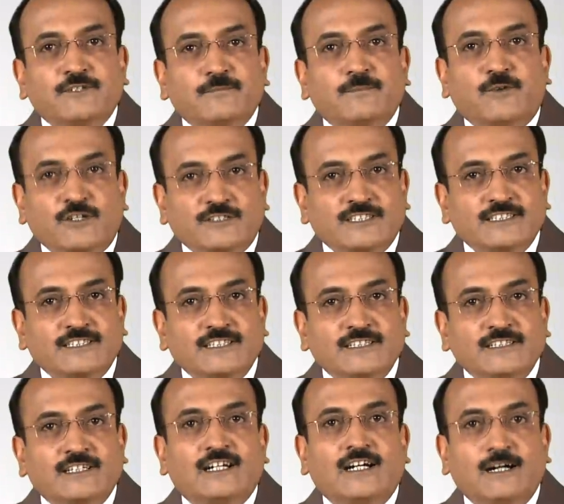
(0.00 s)
of
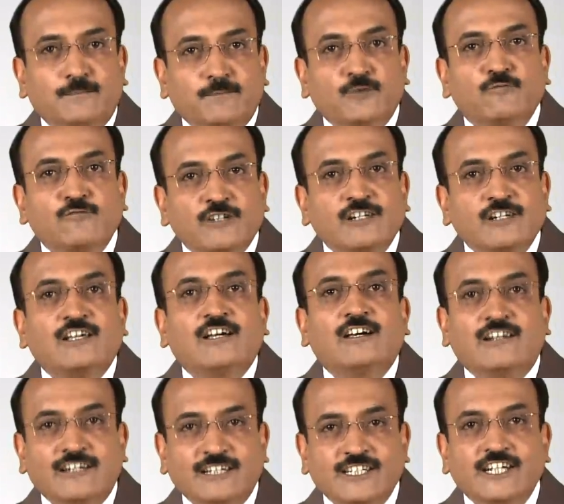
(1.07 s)
processing, approval,
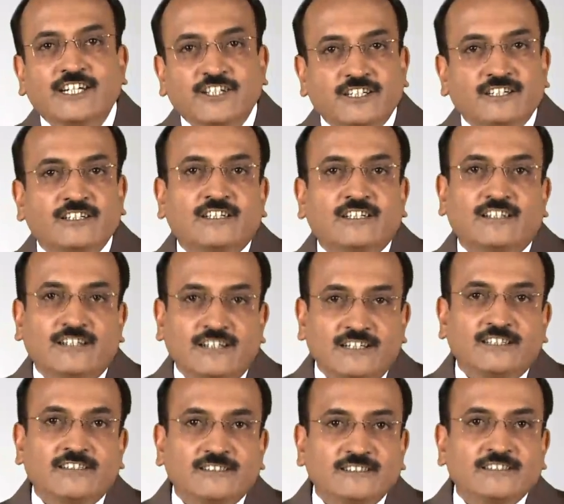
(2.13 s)
rejection,
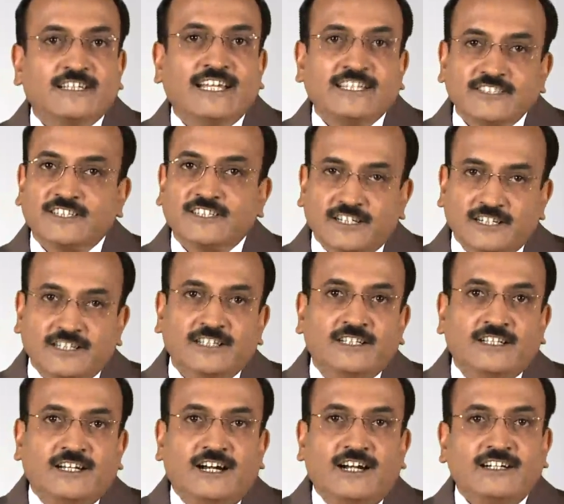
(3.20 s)
returns, etc.
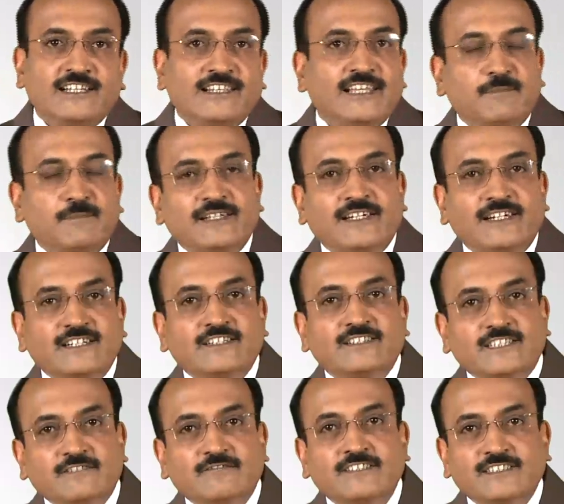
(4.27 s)
until the application
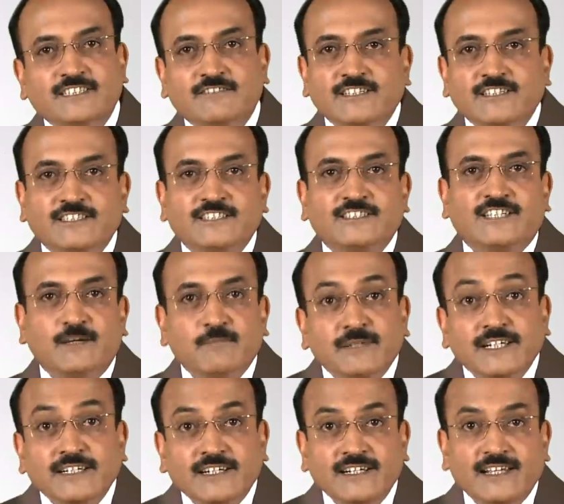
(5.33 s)
service request is
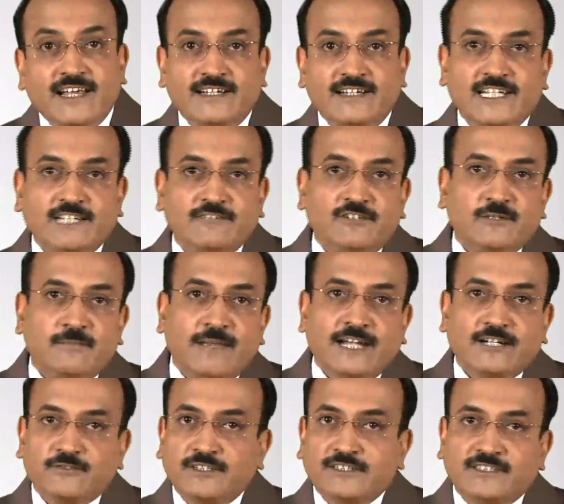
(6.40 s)
completed and delivered
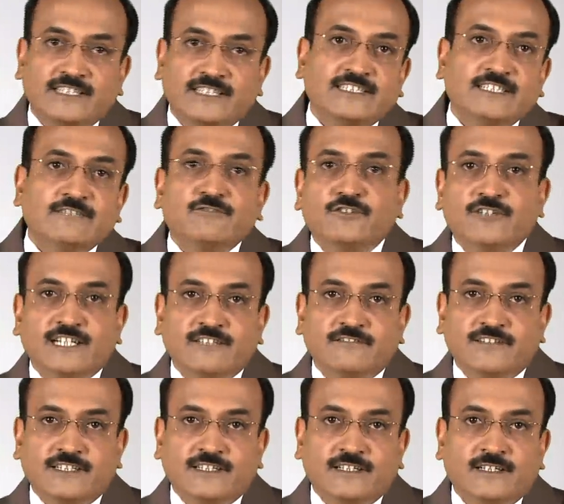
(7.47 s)
back to the CSC for
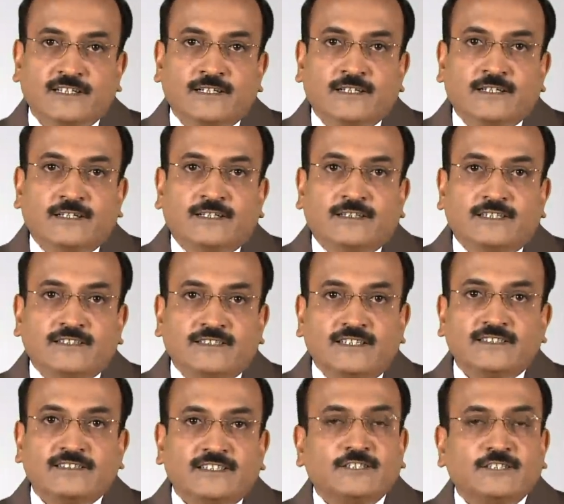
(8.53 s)
delivery. The
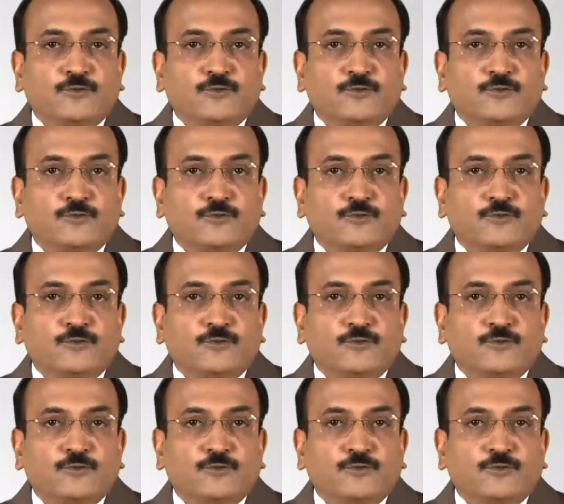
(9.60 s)
citizen is